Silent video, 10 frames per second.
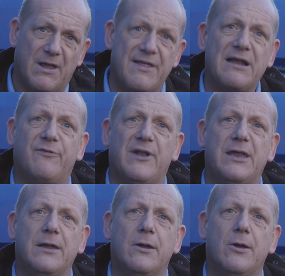
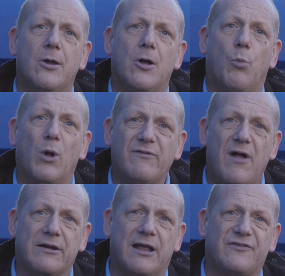Thankfully, one of
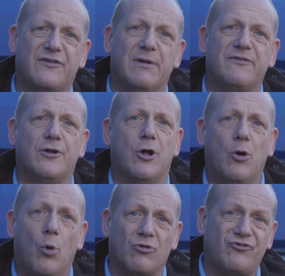our customers and our
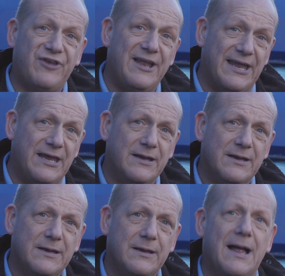horse Tilly
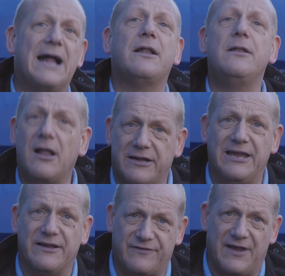had a
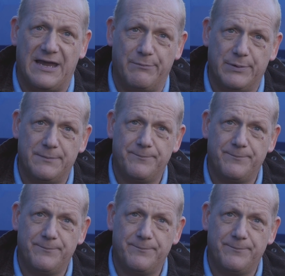lucky escape.